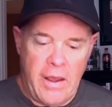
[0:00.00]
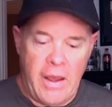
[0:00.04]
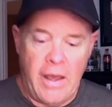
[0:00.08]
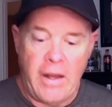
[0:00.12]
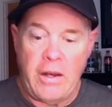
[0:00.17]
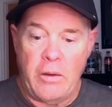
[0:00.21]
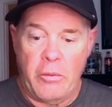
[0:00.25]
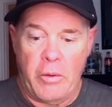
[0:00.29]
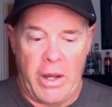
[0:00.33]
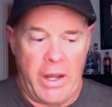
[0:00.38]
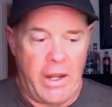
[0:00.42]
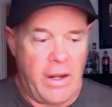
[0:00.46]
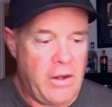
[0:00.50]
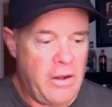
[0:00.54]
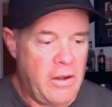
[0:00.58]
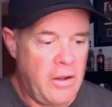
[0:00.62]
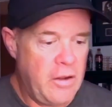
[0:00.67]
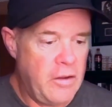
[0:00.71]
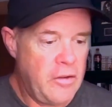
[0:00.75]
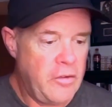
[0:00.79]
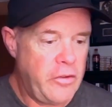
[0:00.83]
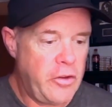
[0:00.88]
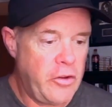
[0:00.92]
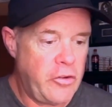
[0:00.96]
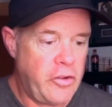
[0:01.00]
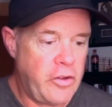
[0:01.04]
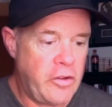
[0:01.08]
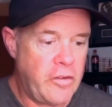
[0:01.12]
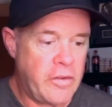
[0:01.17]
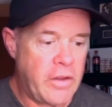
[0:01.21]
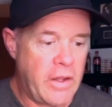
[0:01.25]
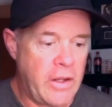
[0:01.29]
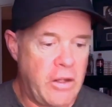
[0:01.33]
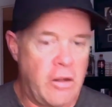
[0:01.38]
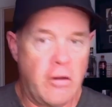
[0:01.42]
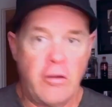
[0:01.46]
Anyway, so she's
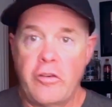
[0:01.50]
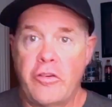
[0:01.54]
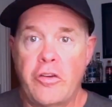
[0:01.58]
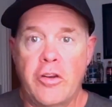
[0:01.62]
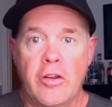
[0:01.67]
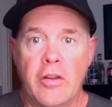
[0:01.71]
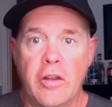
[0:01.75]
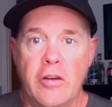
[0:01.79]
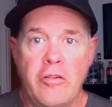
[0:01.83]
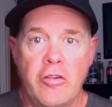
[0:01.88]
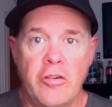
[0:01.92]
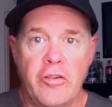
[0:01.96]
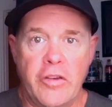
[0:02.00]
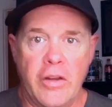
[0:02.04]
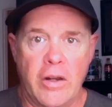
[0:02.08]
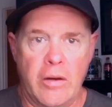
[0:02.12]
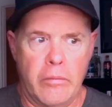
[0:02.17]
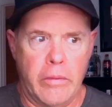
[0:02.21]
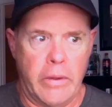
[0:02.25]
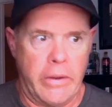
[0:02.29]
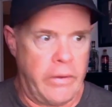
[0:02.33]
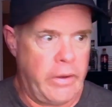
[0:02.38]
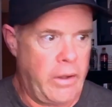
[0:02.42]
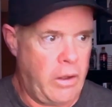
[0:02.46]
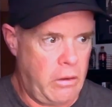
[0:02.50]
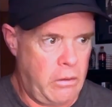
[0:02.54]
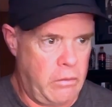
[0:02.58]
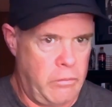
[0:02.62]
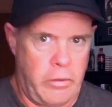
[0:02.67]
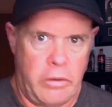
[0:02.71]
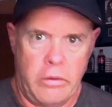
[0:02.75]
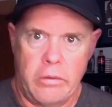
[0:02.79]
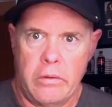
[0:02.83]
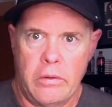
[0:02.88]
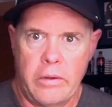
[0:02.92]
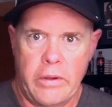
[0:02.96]
like, "Are you still interested?" I'm like, "Yeah, let
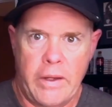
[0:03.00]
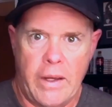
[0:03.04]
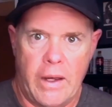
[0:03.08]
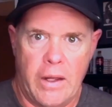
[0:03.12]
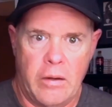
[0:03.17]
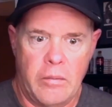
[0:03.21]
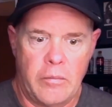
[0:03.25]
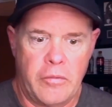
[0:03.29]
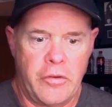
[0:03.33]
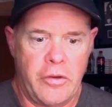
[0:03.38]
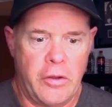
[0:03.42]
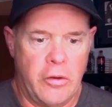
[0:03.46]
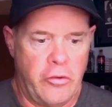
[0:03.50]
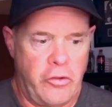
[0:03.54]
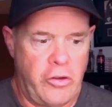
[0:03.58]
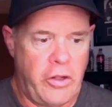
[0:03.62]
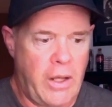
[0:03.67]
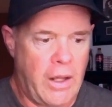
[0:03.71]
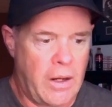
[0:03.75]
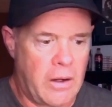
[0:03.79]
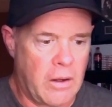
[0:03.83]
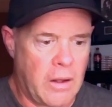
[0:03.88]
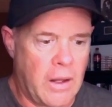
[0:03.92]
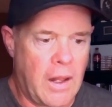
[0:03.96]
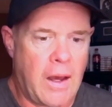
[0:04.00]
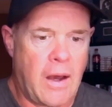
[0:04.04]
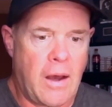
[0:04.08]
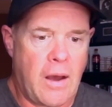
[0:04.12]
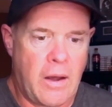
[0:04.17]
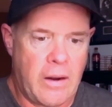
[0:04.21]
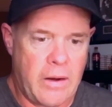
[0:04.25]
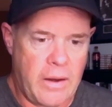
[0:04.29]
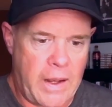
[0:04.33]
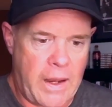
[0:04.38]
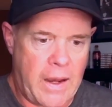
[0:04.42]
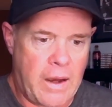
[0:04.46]
me go look at them." So she had a
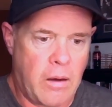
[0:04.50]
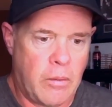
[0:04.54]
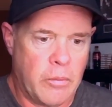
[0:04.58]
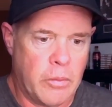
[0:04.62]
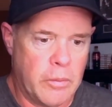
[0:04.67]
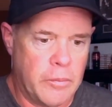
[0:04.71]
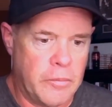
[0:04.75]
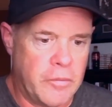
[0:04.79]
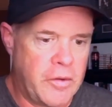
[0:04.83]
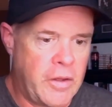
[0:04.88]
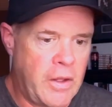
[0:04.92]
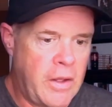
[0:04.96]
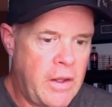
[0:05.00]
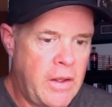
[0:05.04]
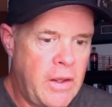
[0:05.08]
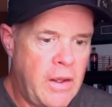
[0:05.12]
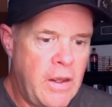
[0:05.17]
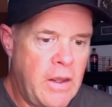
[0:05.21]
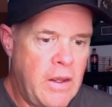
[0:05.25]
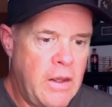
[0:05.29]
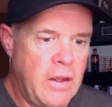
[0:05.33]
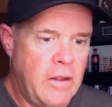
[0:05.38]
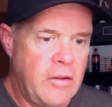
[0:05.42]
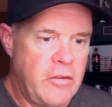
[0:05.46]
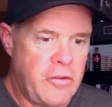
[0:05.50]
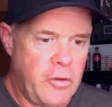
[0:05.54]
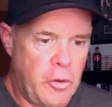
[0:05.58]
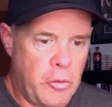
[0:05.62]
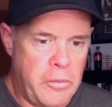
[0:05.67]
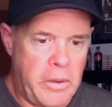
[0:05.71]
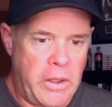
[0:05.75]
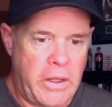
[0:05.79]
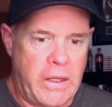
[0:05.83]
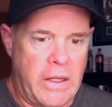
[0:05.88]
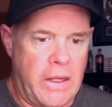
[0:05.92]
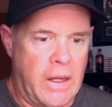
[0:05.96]
lot of albums, so
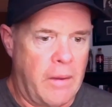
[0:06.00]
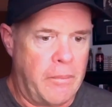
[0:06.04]
many.